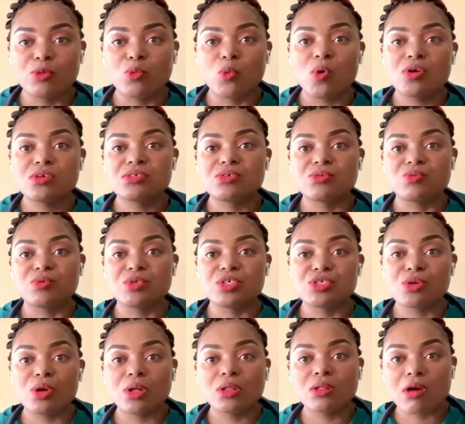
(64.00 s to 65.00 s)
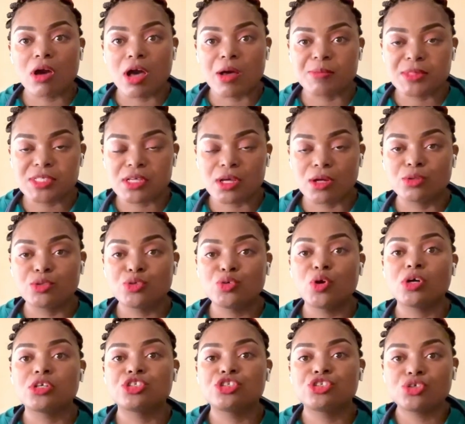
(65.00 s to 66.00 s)
once the result comes out, you
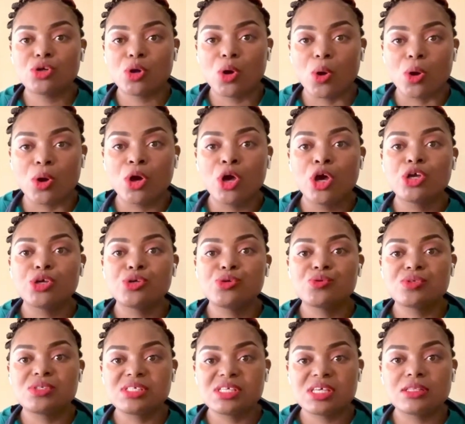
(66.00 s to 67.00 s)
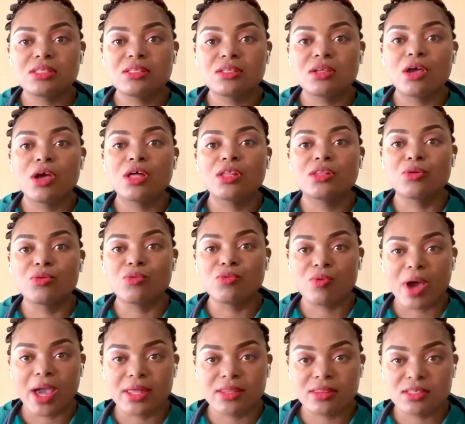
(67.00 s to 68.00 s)
are sure you did the
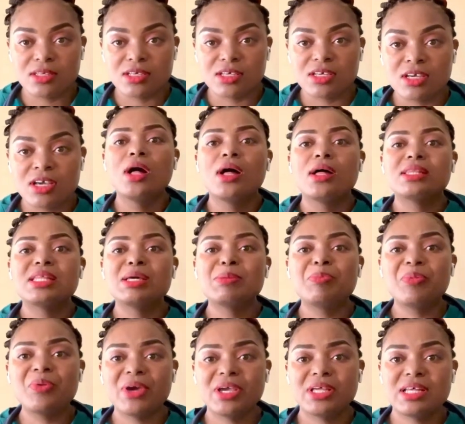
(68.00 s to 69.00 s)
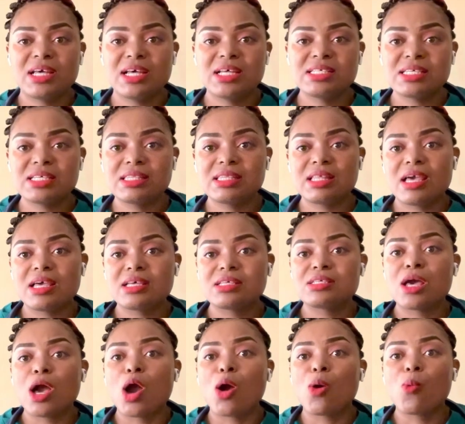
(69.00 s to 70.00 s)
right thing? The pregnancy test,
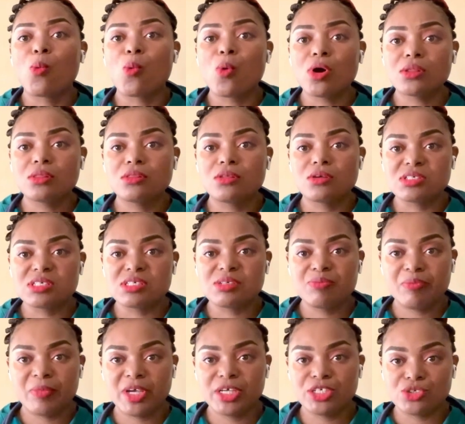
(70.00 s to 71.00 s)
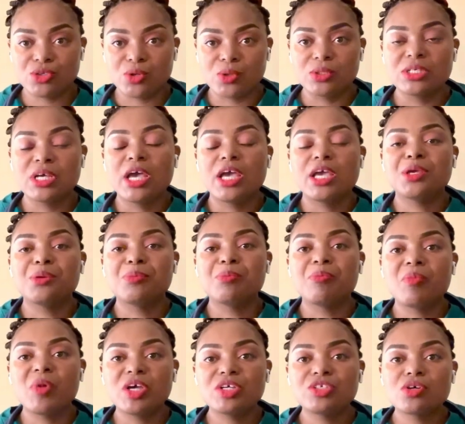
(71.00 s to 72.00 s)
what does it measure? It
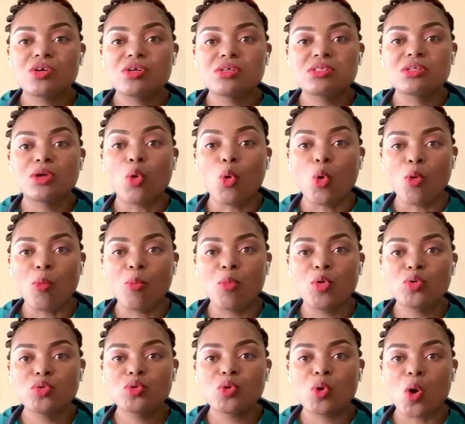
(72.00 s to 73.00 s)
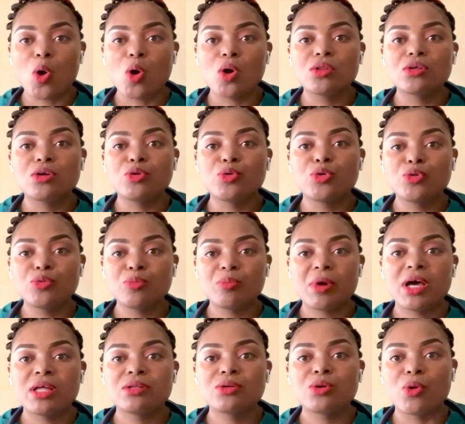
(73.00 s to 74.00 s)
measures the hormone called the
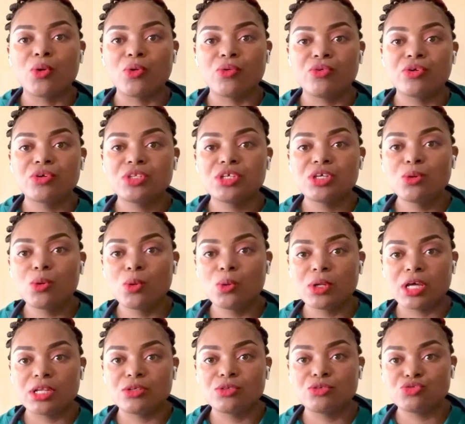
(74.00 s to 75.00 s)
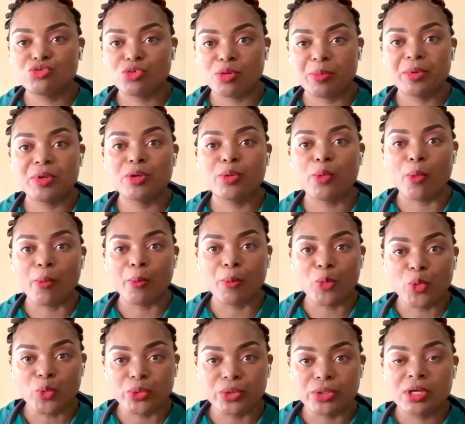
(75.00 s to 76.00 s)
human chorionic gonadotropin
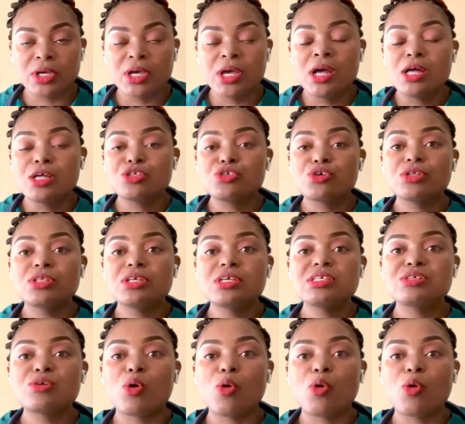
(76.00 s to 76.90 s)
hormone. So this is